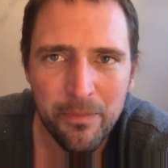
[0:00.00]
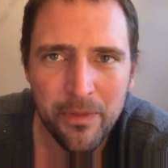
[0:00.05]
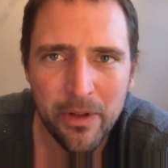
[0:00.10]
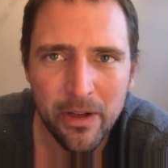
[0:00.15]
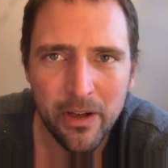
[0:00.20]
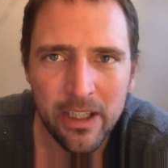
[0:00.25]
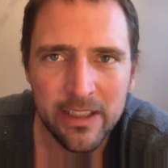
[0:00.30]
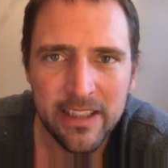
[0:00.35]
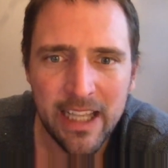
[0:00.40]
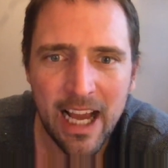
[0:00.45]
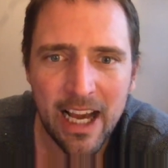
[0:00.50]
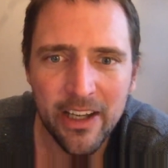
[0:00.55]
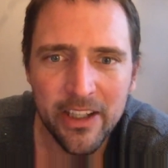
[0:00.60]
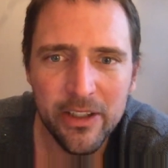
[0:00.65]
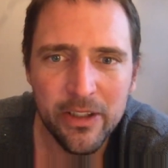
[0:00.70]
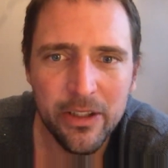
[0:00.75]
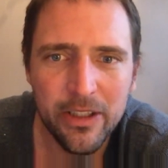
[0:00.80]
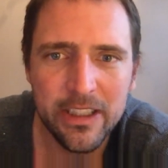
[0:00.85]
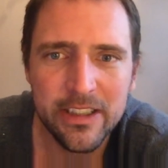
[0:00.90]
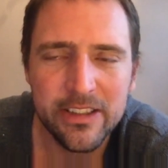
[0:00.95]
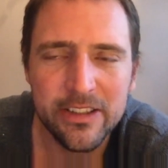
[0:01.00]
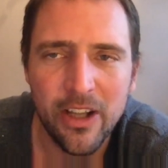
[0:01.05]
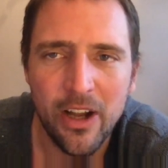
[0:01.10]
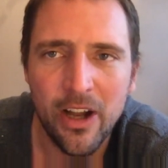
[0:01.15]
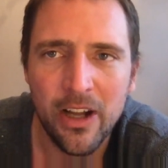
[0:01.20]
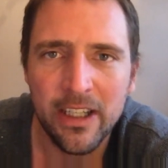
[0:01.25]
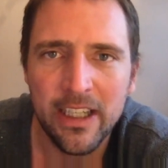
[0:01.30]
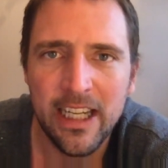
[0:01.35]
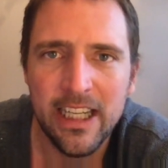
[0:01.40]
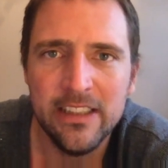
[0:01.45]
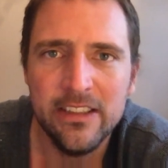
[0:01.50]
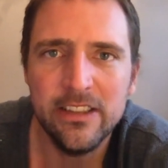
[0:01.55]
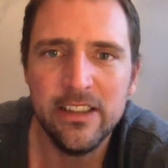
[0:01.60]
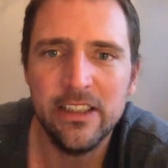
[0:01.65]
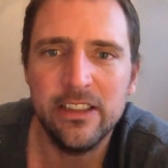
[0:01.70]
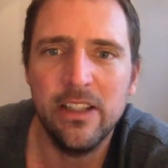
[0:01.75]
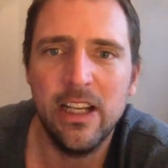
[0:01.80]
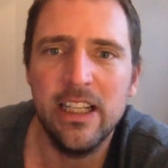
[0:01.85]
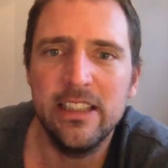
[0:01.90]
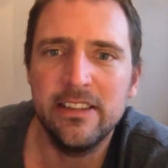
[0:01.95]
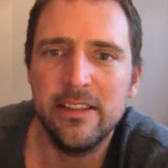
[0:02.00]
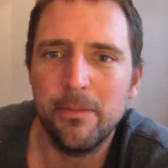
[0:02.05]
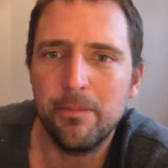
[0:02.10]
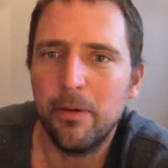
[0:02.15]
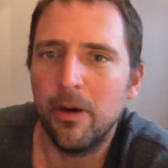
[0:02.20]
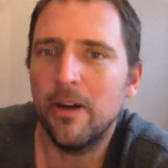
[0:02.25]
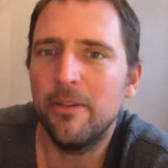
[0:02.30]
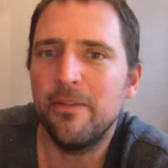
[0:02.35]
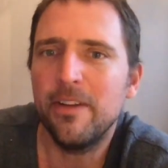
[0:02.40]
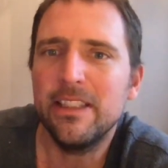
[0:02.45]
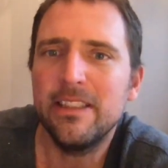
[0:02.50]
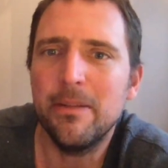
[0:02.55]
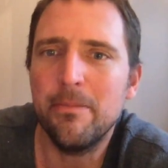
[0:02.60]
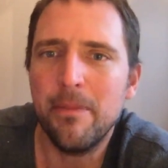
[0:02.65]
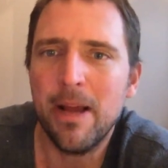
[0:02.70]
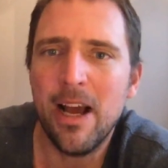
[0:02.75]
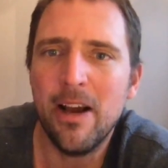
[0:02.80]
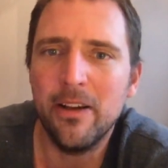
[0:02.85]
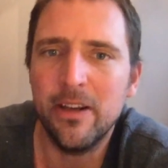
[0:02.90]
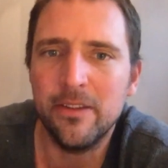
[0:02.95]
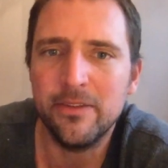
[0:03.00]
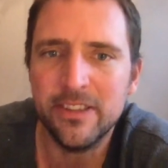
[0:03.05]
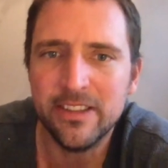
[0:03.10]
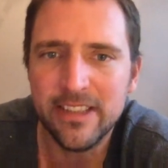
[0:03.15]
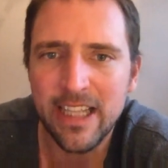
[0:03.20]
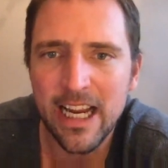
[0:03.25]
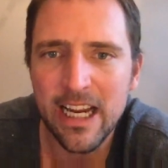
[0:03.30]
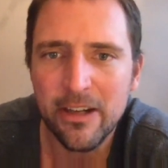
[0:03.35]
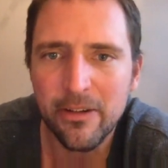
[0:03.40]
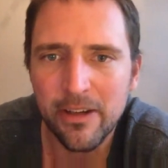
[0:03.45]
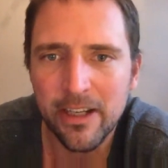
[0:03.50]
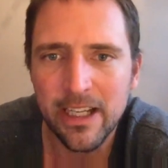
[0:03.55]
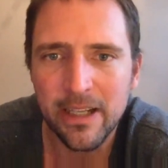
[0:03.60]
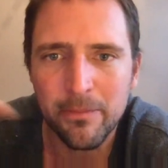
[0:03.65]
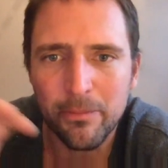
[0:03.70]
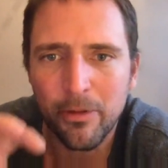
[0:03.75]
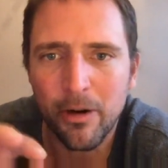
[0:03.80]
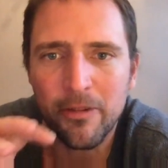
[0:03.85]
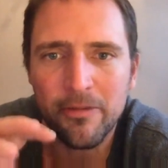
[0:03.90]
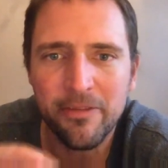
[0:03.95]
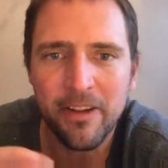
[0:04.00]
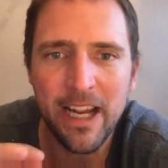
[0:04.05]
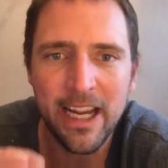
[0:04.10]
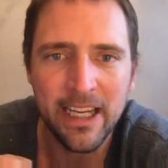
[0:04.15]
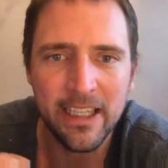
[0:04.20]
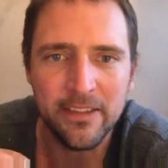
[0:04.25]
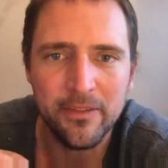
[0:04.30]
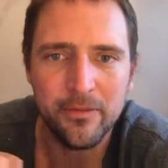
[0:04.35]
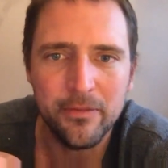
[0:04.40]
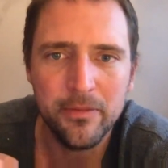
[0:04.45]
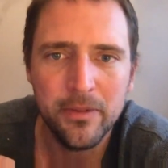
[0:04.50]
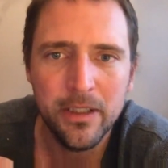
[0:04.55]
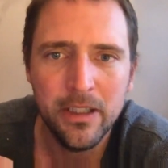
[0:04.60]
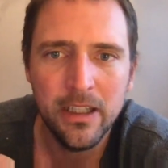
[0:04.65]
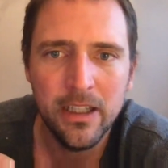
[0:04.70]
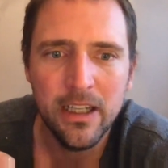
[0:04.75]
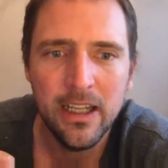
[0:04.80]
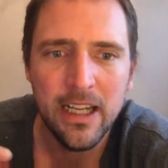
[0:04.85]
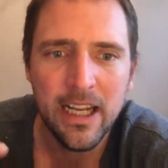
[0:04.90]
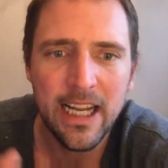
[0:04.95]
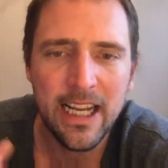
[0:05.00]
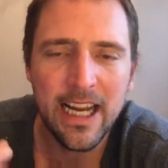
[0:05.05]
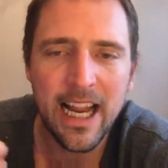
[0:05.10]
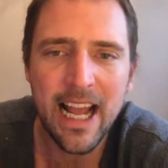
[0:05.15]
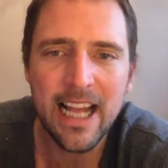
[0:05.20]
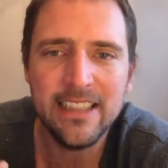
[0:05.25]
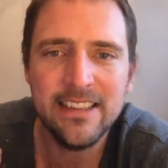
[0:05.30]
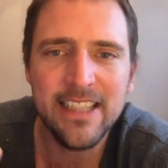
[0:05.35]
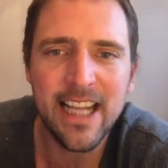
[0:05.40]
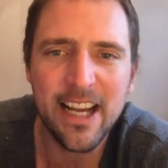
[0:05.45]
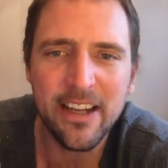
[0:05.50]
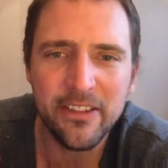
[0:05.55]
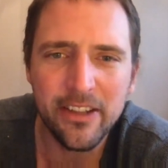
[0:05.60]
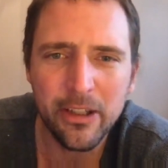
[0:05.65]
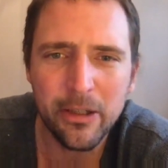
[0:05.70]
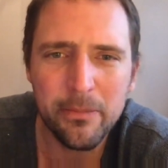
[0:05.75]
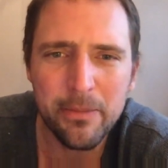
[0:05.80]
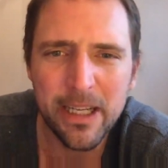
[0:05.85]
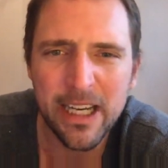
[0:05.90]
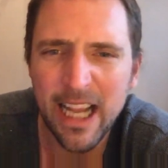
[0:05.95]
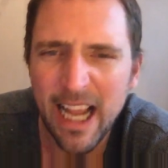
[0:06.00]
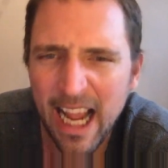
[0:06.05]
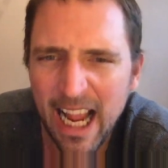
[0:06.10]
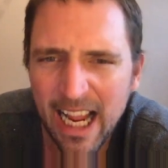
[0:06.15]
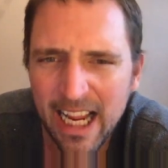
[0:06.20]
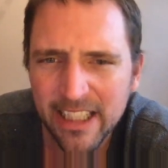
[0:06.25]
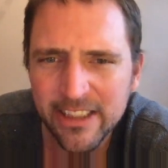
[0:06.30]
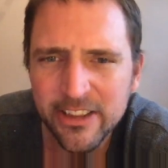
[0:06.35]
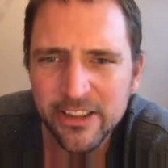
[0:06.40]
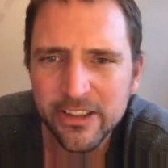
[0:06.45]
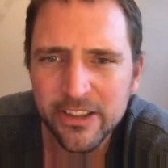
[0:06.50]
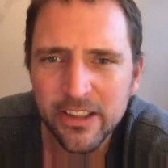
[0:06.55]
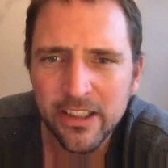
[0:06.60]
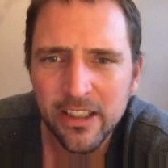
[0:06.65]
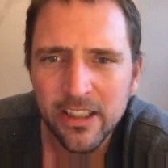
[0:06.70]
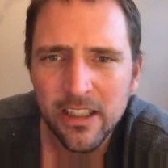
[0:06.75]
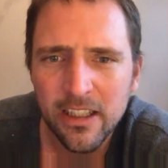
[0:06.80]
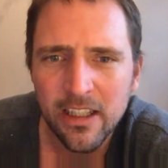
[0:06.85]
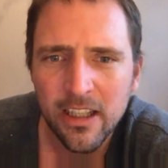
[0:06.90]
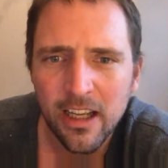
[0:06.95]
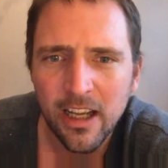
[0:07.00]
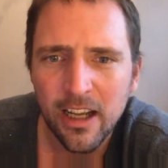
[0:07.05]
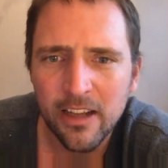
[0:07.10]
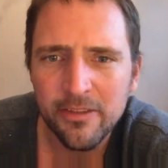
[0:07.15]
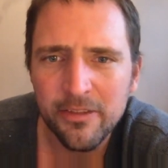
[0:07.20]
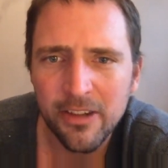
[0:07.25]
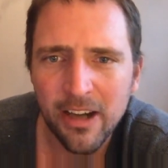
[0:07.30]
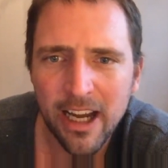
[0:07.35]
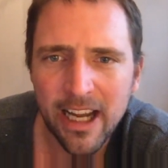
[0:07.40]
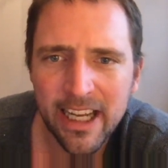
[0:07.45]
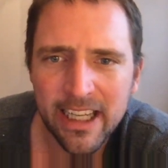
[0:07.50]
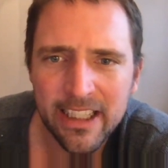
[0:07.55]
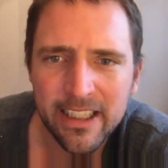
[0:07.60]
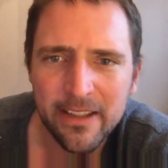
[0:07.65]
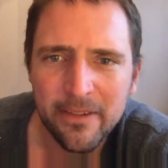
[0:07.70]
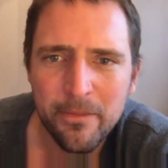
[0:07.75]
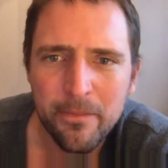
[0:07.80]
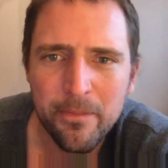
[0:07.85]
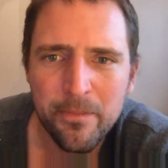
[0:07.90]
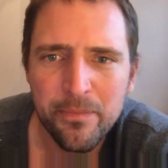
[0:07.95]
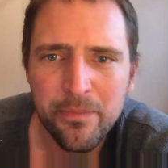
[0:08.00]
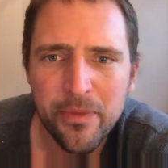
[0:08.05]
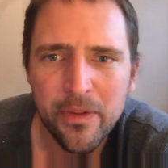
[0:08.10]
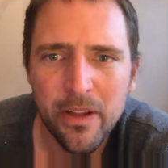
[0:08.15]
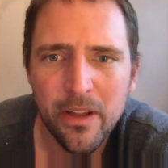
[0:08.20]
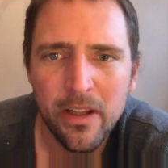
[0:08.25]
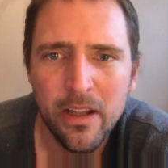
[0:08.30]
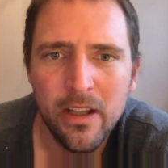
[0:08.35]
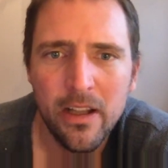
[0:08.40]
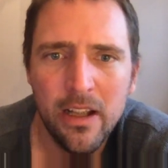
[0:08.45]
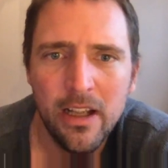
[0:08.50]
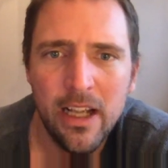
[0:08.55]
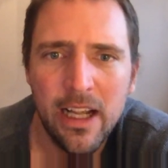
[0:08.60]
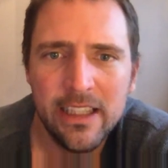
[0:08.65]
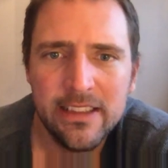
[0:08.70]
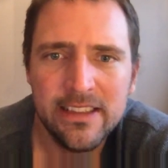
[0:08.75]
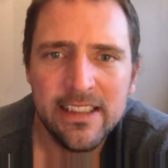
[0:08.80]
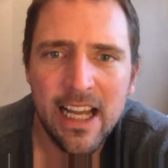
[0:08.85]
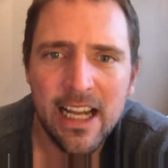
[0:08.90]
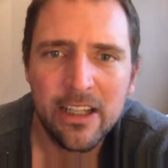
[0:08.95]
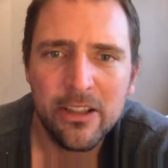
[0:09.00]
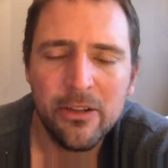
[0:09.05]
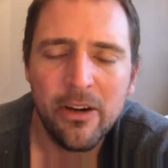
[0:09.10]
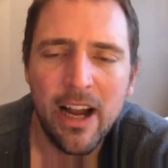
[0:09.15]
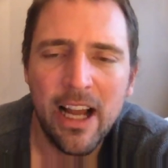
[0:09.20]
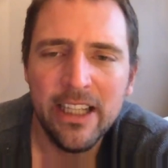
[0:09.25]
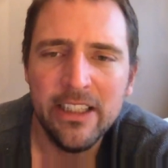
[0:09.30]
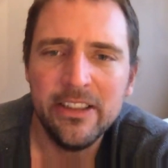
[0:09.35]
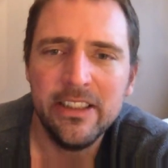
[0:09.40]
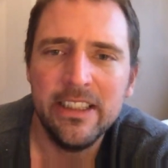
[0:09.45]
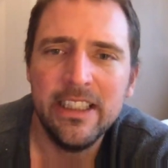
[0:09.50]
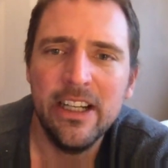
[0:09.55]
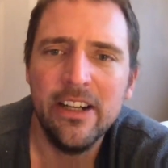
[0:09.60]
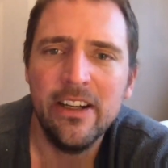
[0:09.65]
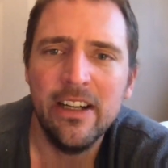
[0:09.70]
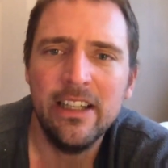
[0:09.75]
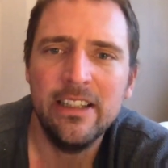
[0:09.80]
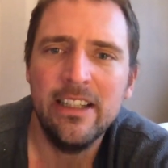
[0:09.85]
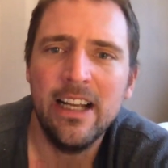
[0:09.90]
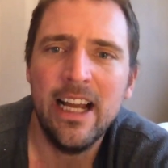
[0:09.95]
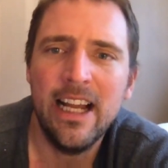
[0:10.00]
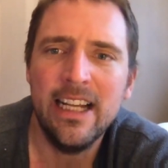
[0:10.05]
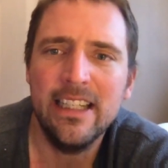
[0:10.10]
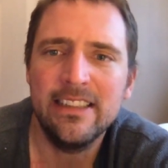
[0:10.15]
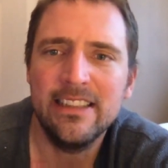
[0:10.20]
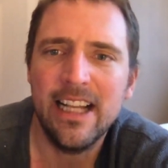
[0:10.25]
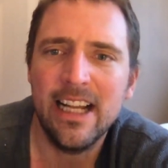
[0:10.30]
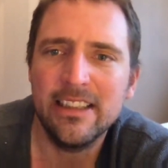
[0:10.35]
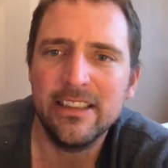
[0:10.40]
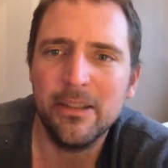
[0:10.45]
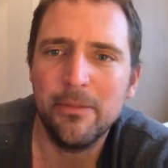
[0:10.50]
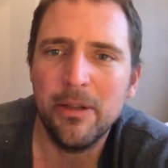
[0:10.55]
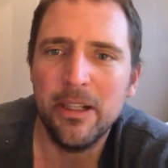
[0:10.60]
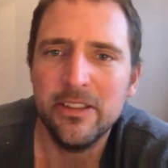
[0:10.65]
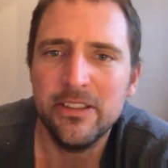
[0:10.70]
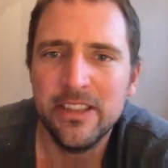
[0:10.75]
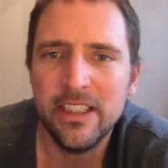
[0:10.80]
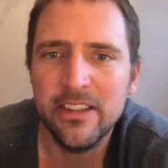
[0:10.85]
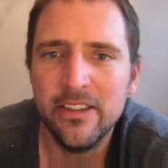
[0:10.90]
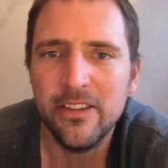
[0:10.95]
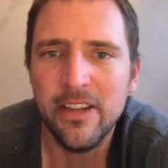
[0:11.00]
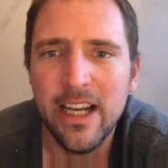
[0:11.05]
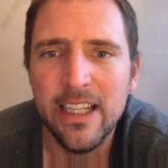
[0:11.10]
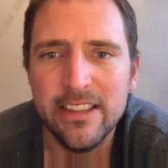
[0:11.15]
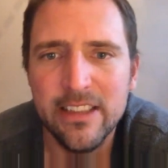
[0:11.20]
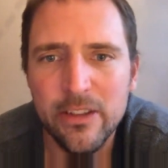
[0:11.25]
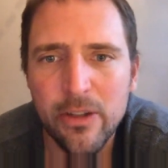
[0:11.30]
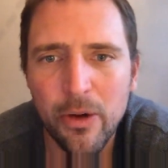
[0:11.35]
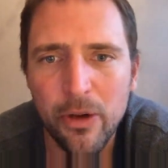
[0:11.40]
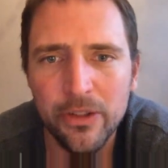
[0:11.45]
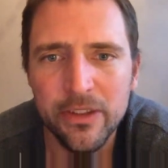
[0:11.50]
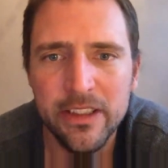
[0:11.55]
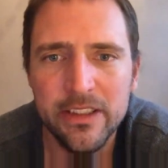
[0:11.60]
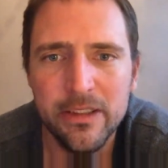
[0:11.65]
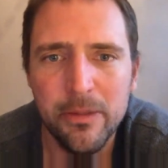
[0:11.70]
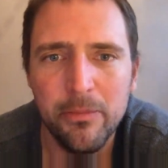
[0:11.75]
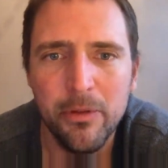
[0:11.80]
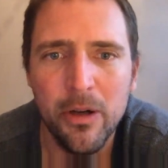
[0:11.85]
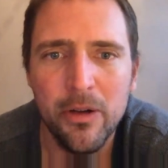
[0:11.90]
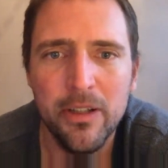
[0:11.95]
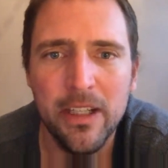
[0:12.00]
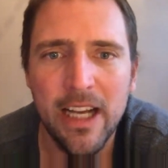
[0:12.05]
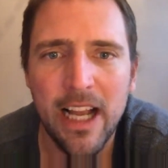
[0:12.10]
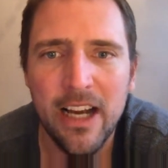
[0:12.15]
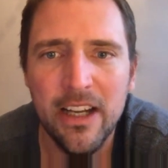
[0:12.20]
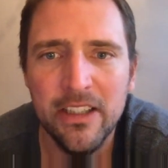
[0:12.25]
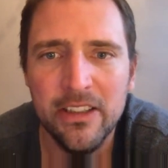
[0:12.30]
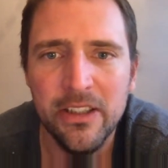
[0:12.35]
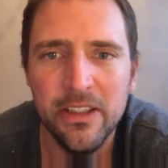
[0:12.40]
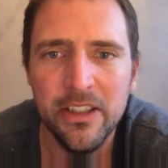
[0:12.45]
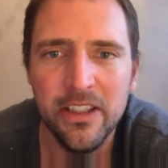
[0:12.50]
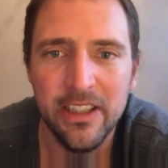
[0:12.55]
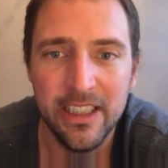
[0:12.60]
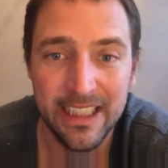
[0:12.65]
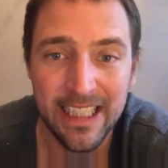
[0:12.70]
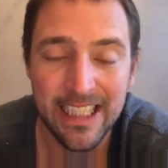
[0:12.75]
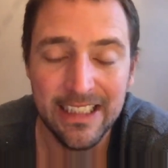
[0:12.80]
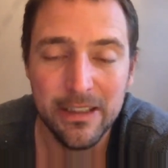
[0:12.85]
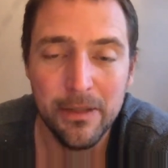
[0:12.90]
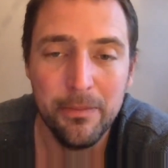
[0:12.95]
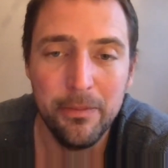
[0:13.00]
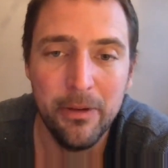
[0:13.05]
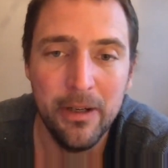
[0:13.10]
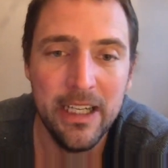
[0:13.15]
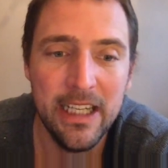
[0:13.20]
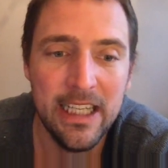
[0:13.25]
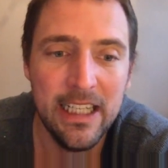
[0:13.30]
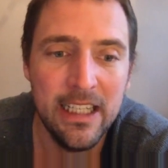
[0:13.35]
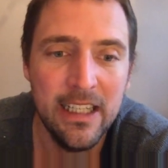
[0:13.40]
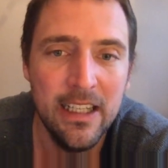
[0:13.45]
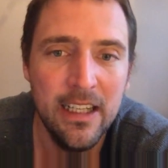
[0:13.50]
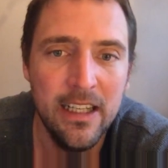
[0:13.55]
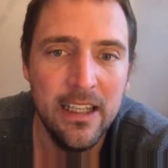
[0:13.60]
Like the Hallelujah song is the, is the perfect amount of sacred and profane. It has that little bit of edge of like, it's not a cry you can hear at night. It's not somebody who's seen the lights. of cold and it's a broken hallelujah. Like that's a pretty